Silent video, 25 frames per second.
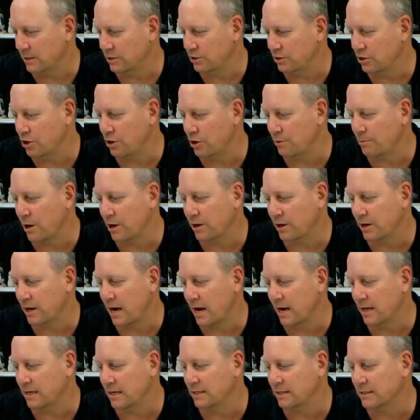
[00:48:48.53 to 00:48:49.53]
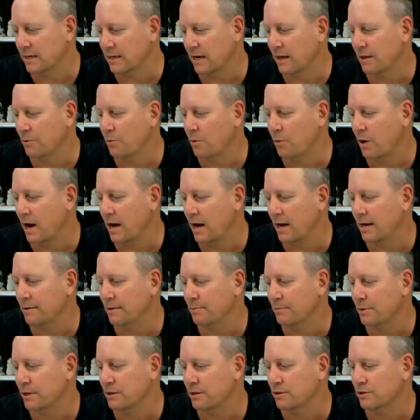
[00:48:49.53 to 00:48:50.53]
Turbo Cat, he's going to wait a
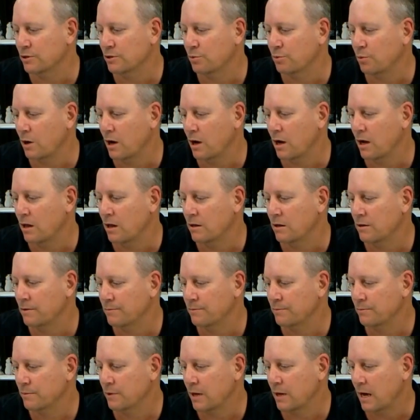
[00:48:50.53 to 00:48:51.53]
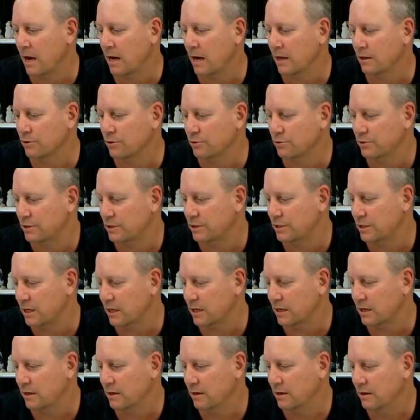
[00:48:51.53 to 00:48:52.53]
bit as well. Looks sick.
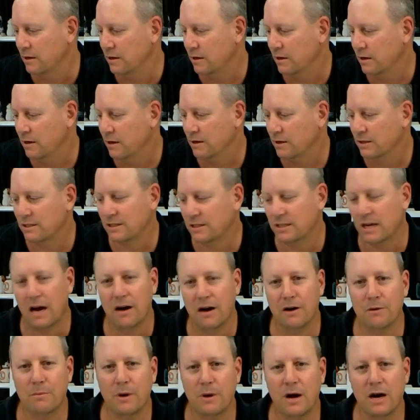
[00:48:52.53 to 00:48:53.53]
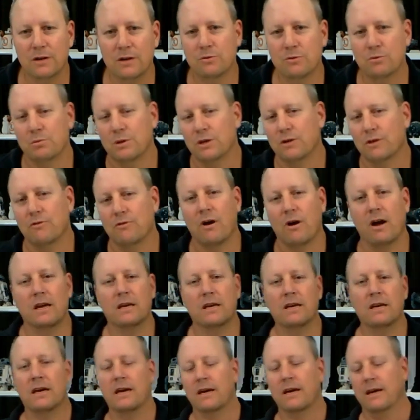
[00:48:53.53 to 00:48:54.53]
Sail barge would be great.
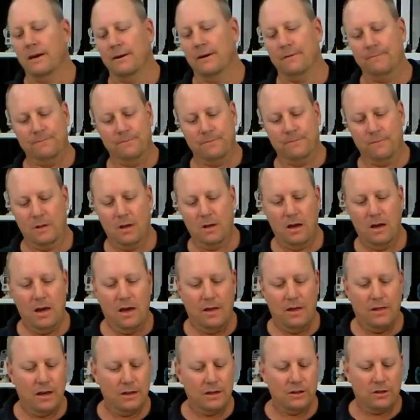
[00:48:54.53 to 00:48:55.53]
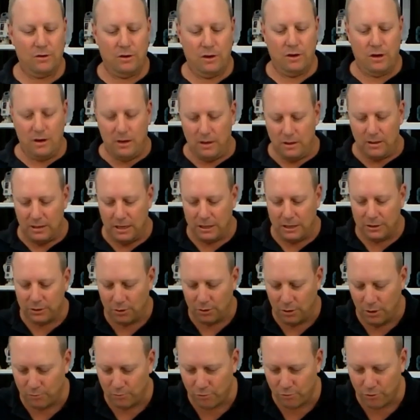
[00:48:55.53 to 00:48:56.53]
Yeah, that's what
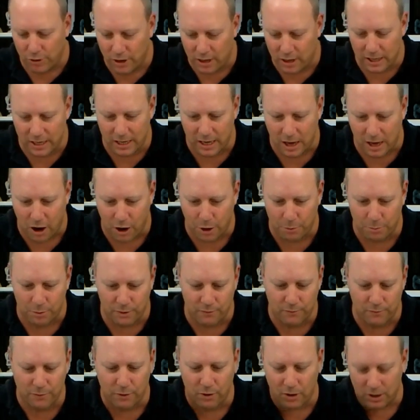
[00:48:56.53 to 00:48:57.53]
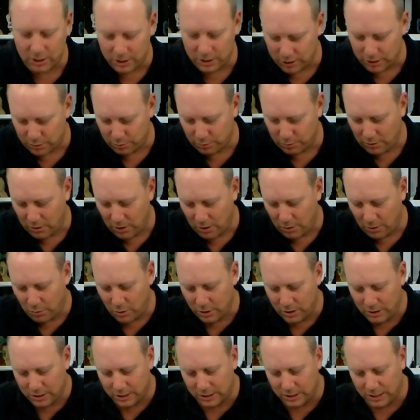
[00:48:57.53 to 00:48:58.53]
I'm really hoping for. I
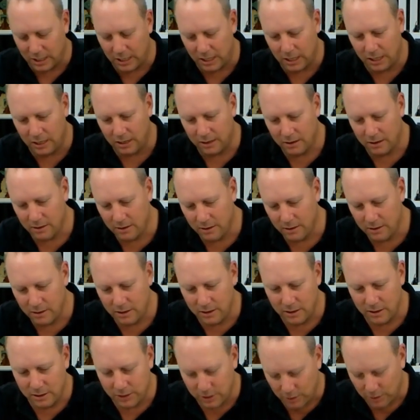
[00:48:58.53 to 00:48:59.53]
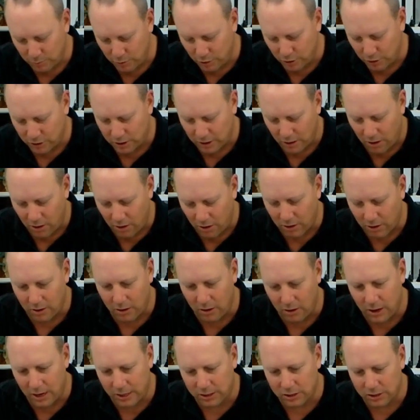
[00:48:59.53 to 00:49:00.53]
want to see some new sail.
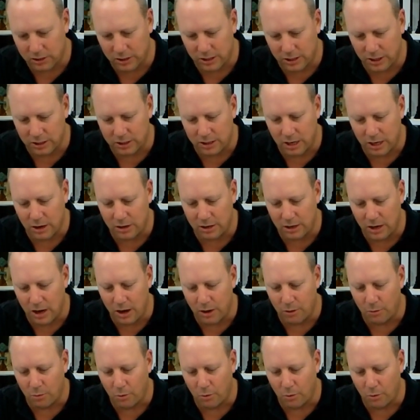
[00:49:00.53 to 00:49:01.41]
Actually, I don't know